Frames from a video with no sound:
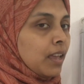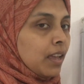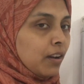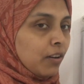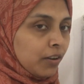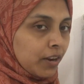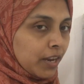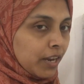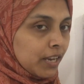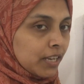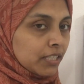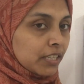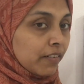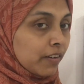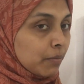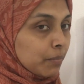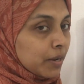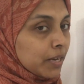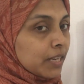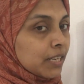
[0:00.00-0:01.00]
Okay,
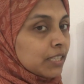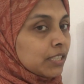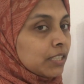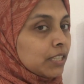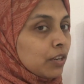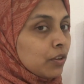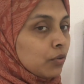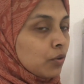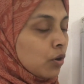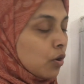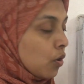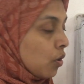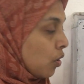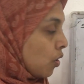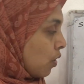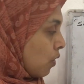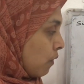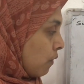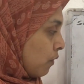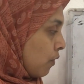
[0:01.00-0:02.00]
7 minus 3 you
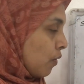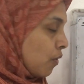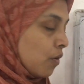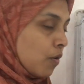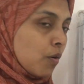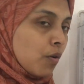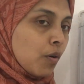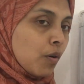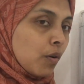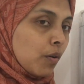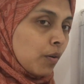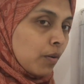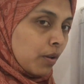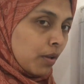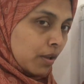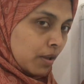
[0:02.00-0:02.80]
know. 4,